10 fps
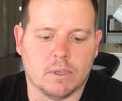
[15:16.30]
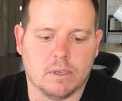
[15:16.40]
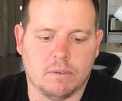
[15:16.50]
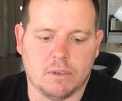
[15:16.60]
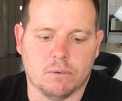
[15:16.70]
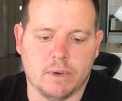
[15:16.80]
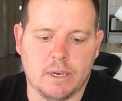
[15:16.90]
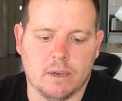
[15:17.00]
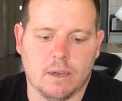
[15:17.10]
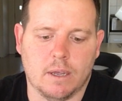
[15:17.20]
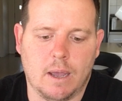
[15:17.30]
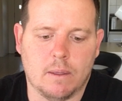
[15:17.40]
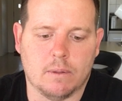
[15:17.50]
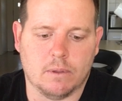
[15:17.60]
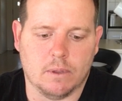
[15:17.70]
giving
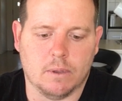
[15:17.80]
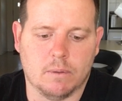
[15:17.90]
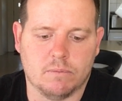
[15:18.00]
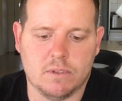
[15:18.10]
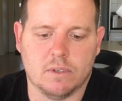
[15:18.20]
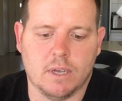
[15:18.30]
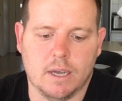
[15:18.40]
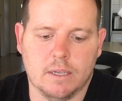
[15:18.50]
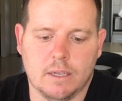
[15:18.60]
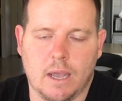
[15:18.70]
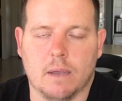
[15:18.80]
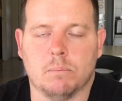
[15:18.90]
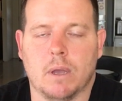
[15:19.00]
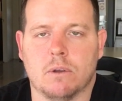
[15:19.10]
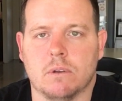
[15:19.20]
the visitor
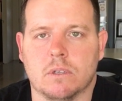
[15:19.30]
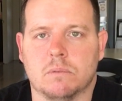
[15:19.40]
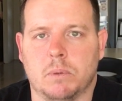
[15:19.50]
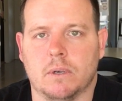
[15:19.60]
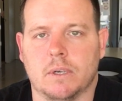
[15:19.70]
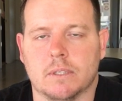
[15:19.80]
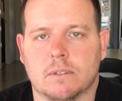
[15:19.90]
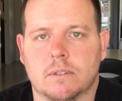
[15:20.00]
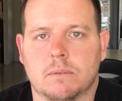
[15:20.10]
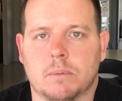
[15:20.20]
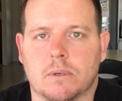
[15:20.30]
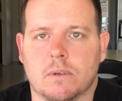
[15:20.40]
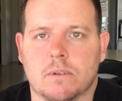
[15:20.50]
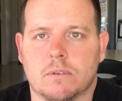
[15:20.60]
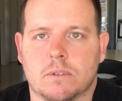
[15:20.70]
a good experience,
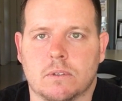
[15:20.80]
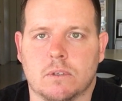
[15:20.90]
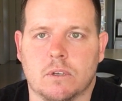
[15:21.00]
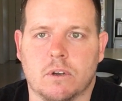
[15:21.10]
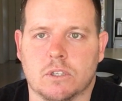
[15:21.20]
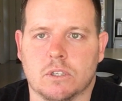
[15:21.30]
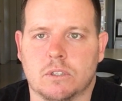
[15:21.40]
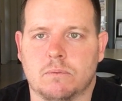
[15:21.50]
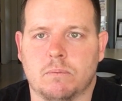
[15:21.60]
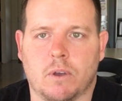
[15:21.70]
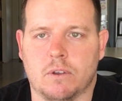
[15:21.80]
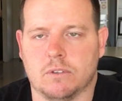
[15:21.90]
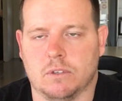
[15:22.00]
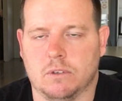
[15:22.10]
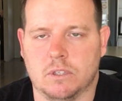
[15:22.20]
because you're not just
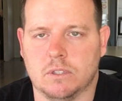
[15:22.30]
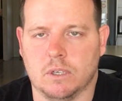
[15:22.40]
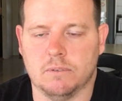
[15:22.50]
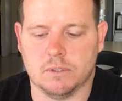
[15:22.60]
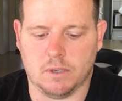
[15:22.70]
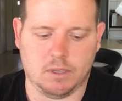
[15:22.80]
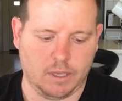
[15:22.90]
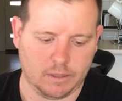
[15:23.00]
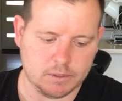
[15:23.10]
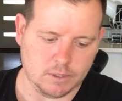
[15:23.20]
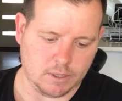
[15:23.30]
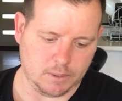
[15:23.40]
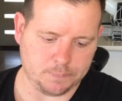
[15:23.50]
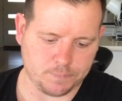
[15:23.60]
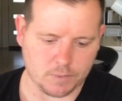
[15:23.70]
focusing on yourself, sort of thing. So
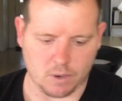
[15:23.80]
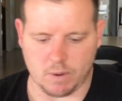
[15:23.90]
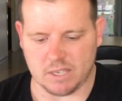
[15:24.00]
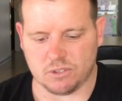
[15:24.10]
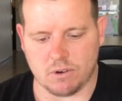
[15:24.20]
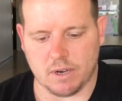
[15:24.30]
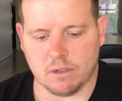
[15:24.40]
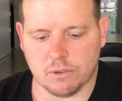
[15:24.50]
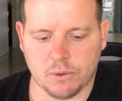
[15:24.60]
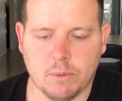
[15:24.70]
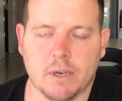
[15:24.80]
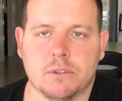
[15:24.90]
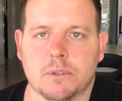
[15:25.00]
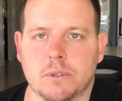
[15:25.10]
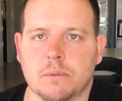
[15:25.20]
you always try and include 1 or
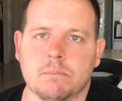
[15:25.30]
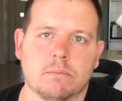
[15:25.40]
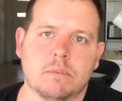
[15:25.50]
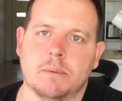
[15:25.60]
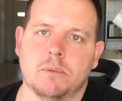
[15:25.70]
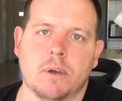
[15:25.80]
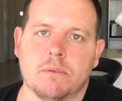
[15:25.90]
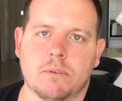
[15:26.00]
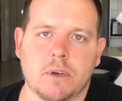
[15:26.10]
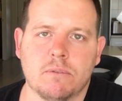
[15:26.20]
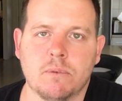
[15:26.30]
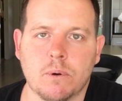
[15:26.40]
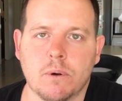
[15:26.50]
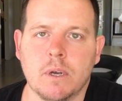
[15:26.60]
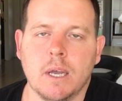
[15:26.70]
2, sometimes 3 or
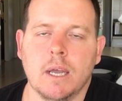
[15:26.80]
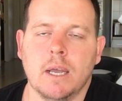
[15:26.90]
4